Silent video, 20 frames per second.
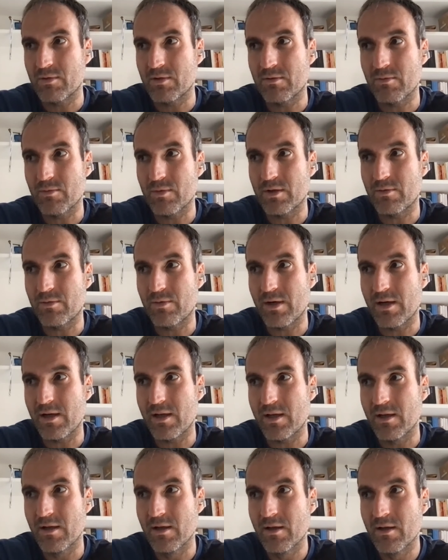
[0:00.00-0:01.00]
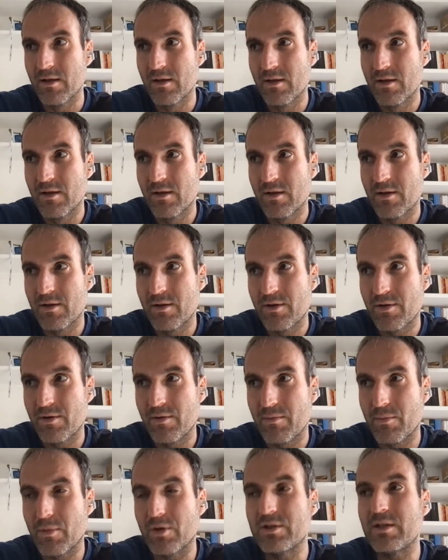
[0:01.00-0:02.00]
What really
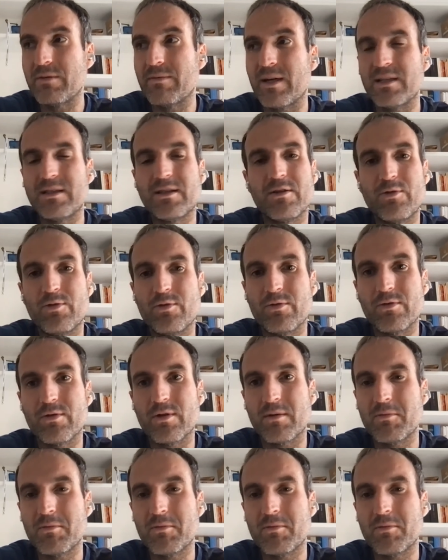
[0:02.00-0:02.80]
motivated you?